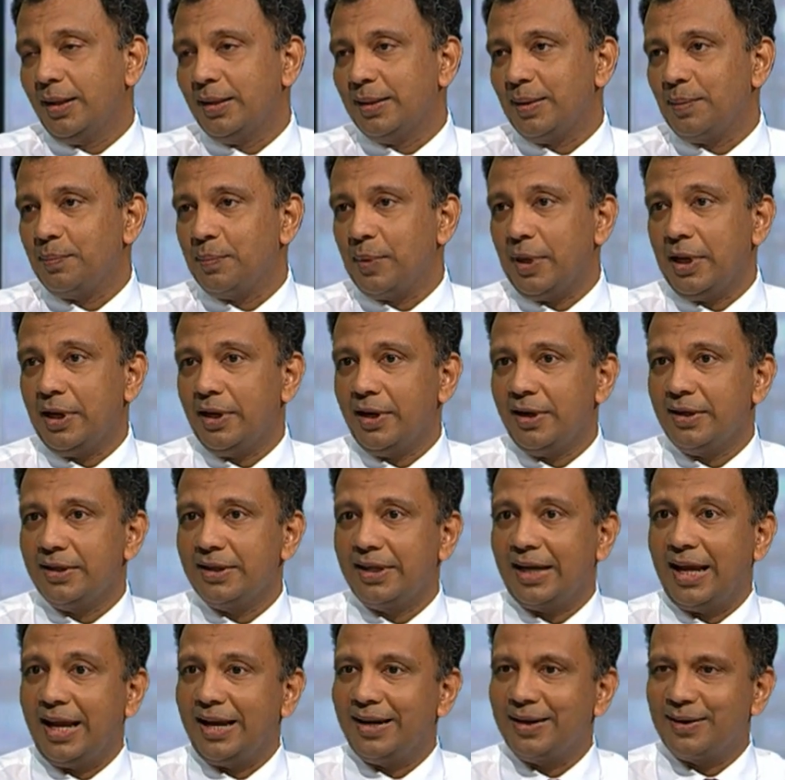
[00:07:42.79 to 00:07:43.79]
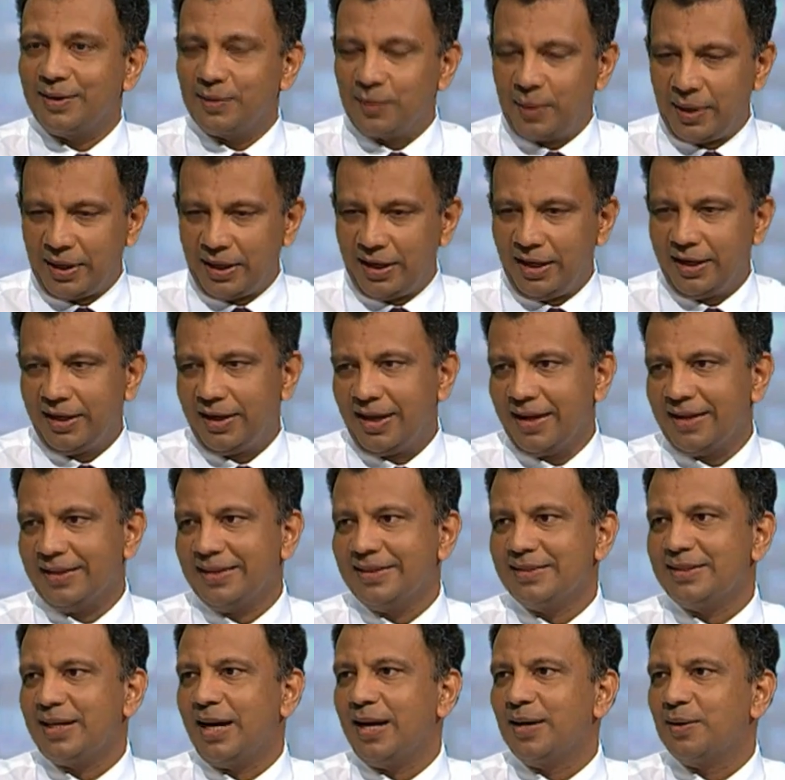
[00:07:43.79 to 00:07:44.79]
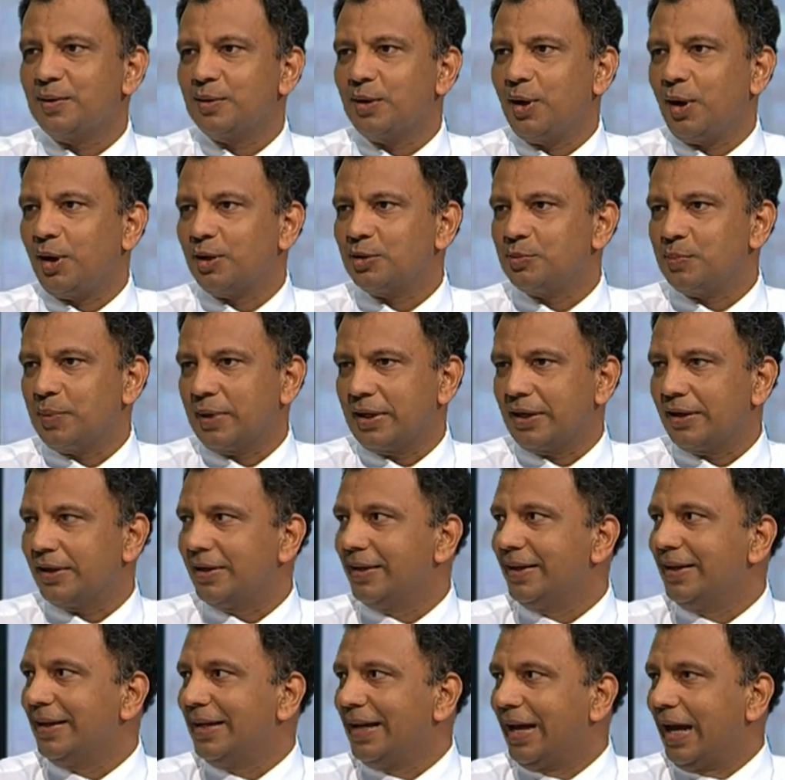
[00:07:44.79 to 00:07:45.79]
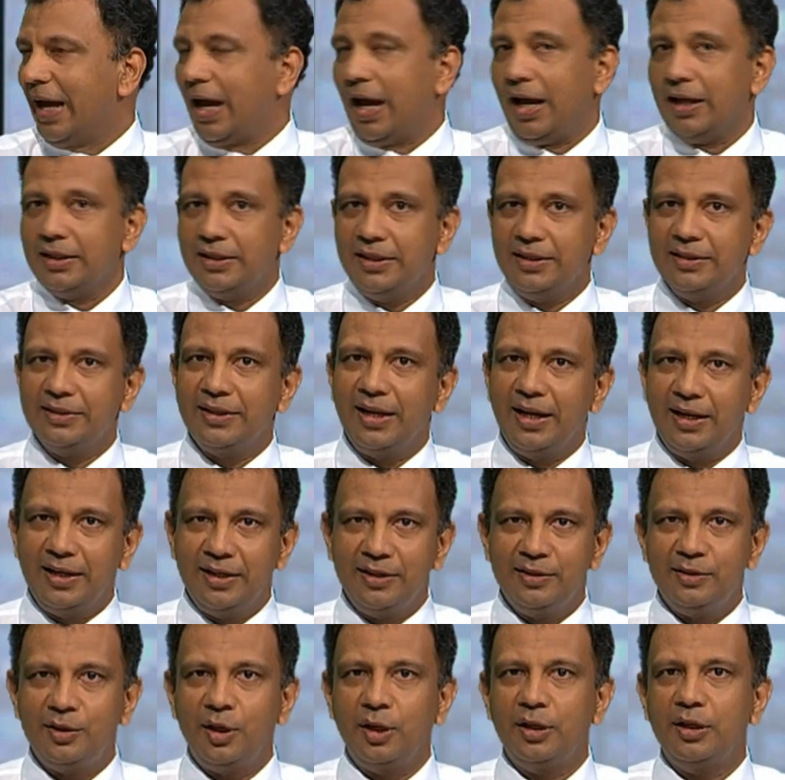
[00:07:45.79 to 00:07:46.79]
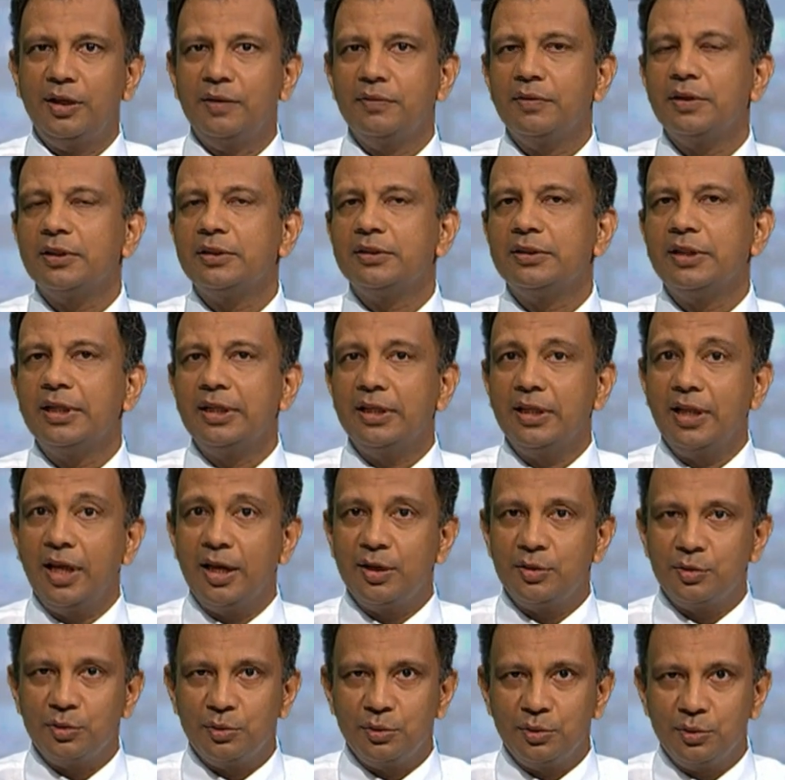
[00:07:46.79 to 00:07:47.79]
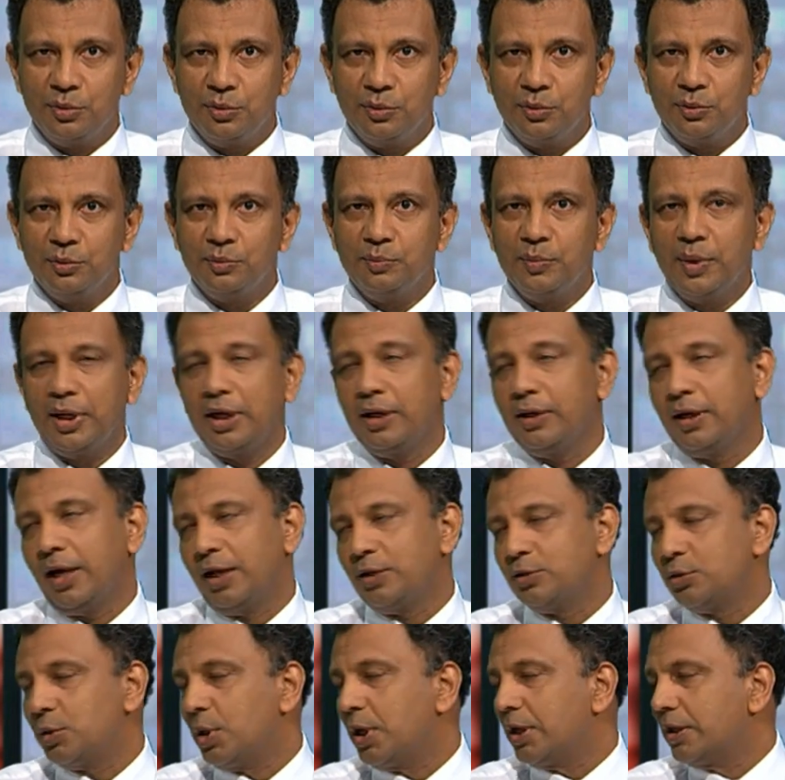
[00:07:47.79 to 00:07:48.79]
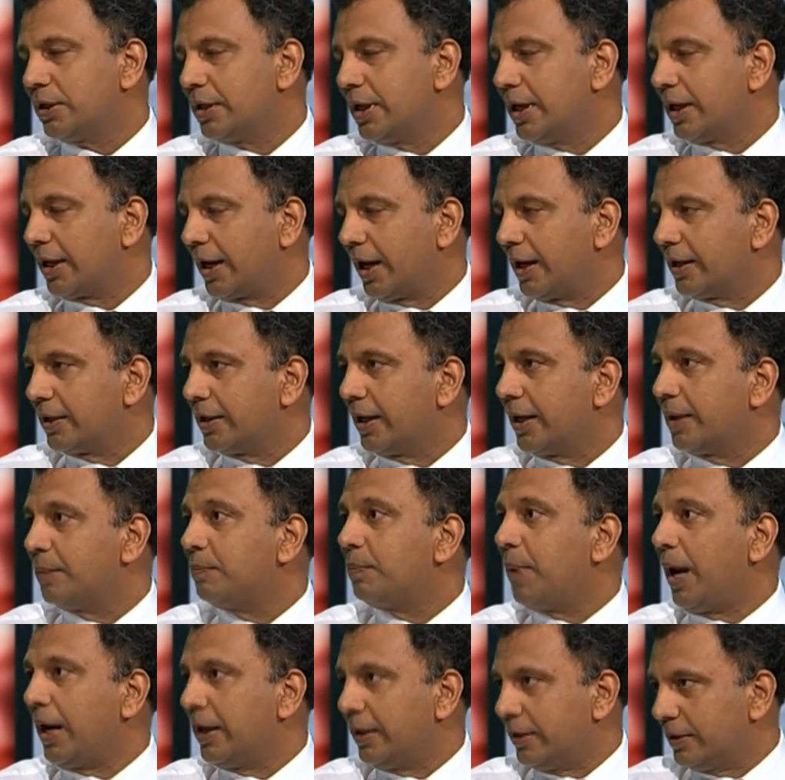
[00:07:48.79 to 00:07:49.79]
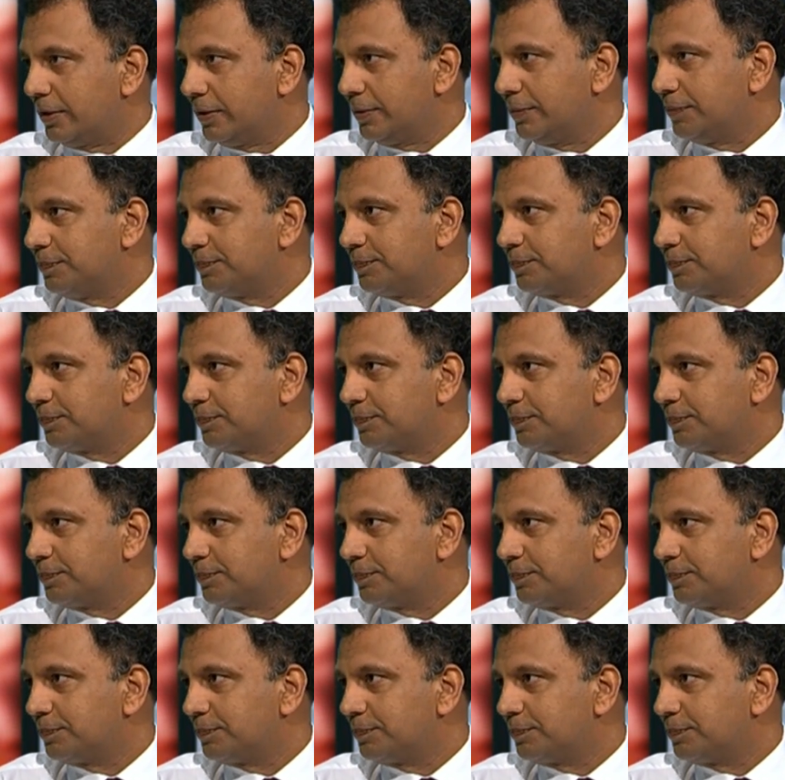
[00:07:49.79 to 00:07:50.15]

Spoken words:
The parent can quickly take the child to the hospital. I think that is not the first thing they should do, because naturally they can get panicked.